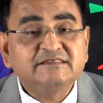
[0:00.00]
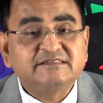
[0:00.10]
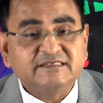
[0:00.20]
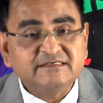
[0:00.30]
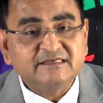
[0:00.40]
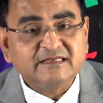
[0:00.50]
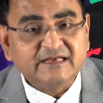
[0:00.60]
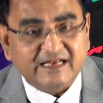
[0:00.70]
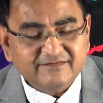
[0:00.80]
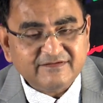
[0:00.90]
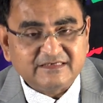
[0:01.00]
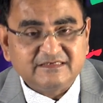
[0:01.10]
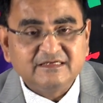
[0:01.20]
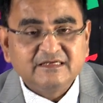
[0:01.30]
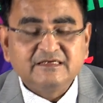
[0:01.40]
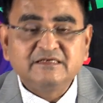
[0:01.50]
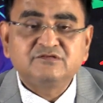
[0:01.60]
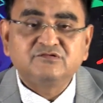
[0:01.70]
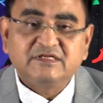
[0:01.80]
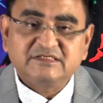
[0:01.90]
is still relevant
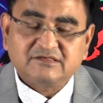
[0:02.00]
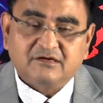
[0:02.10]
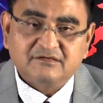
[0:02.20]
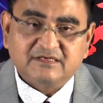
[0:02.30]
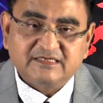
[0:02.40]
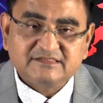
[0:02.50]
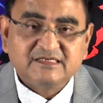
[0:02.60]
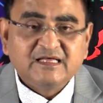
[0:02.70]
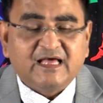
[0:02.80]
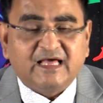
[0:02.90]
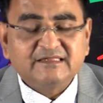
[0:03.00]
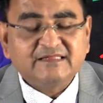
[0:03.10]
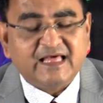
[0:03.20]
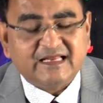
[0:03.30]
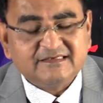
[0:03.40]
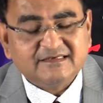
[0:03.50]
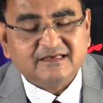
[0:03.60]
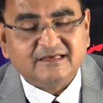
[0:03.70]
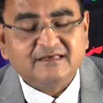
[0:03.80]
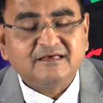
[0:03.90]
in today's context and
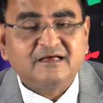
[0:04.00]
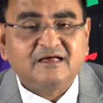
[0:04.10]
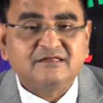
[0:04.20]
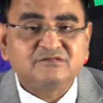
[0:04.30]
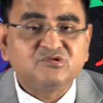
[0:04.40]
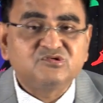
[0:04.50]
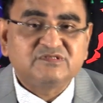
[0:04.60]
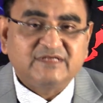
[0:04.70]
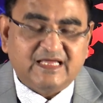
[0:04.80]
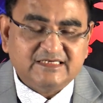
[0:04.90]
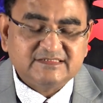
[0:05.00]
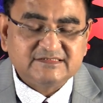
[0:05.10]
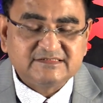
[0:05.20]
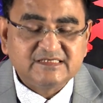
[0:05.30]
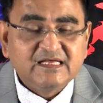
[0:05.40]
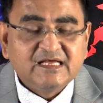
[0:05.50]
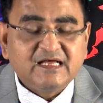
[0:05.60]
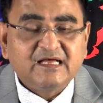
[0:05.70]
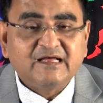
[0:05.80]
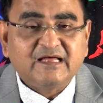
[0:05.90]
that those reactions
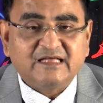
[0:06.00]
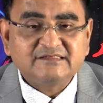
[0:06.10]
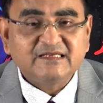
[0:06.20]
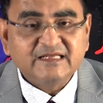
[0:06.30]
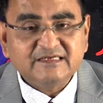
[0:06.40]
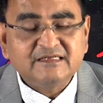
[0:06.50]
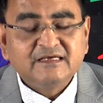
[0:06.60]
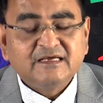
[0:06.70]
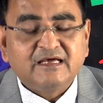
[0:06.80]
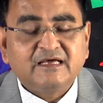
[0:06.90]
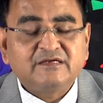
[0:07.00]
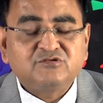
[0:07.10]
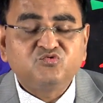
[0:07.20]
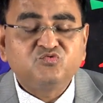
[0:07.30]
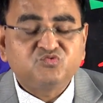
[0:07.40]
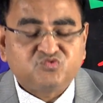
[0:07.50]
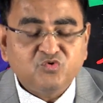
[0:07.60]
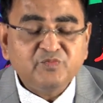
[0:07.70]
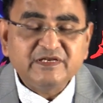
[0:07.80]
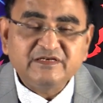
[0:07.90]
has led to
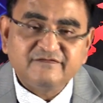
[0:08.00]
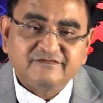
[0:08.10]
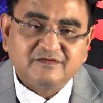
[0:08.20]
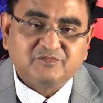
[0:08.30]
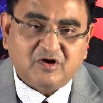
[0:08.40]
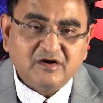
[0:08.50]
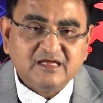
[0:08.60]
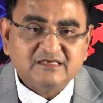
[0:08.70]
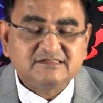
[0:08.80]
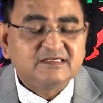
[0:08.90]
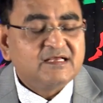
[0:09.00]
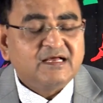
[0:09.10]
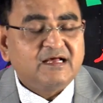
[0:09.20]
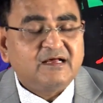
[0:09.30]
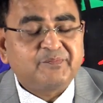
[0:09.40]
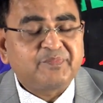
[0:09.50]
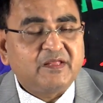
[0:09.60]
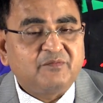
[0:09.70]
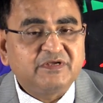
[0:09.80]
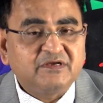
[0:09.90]
so many different products
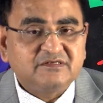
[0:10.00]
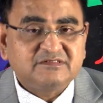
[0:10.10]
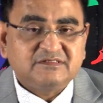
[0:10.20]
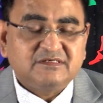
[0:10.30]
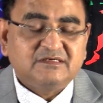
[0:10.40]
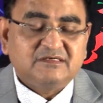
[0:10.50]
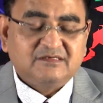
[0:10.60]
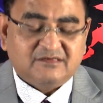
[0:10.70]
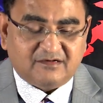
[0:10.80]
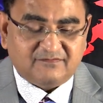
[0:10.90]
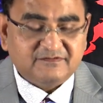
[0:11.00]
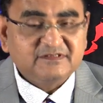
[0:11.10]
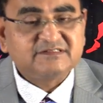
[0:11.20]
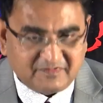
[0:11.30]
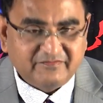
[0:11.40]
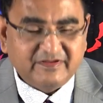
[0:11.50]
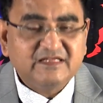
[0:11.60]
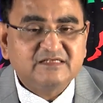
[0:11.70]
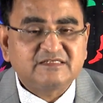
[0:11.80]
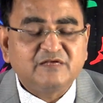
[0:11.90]
uh, because uh, of its
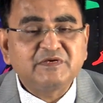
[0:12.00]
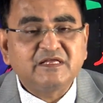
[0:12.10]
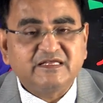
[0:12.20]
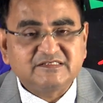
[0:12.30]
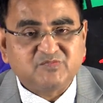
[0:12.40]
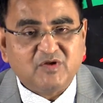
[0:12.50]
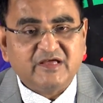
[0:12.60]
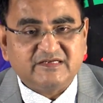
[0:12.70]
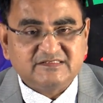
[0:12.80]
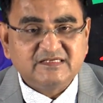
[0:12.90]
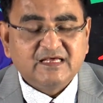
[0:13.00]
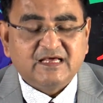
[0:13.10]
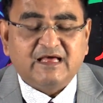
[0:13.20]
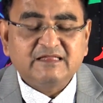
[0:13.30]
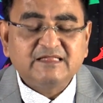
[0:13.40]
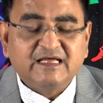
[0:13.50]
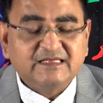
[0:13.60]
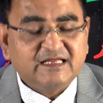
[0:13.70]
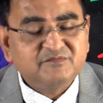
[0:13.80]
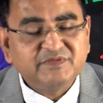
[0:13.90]
various chemical exploits and
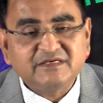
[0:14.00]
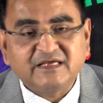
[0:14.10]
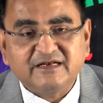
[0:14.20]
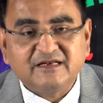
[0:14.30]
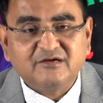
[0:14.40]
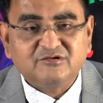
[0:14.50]
that had been carried